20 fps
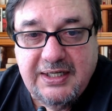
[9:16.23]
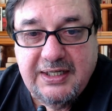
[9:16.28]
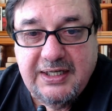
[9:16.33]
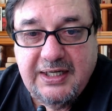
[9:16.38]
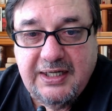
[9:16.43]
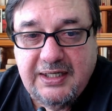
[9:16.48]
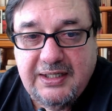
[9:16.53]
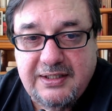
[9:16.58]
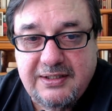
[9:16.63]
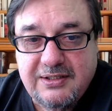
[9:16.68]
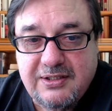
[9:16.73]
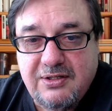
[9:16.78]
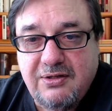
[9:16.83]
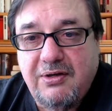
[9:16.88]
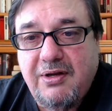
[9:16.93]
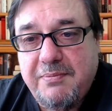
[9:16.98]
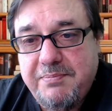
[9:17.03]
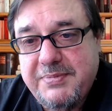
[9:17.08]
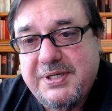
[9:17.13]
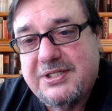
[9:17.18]
And
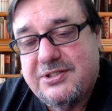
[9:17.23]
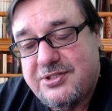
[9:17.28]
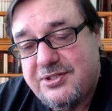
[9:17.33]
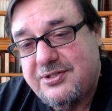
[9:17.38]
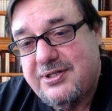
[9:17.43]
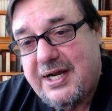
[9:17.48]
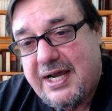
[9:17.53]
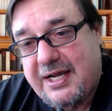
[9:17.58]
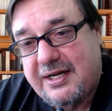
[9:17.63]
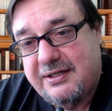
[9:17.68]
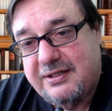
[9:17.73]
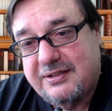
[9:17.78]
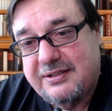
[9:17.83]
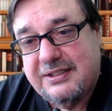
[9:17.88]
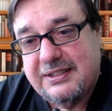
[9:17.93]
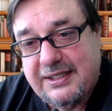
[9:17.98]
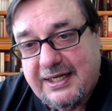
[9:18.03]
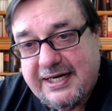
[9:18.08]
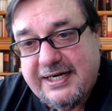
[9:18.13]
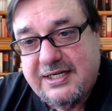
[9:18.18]
Colombians are not
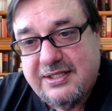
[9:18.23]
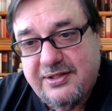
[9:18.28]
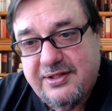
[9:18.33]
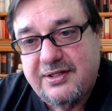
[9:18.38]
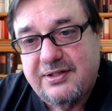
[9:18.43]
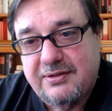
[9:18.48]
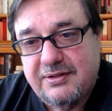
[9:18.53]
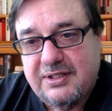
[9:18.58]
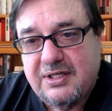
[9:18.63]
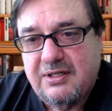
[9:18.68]
like,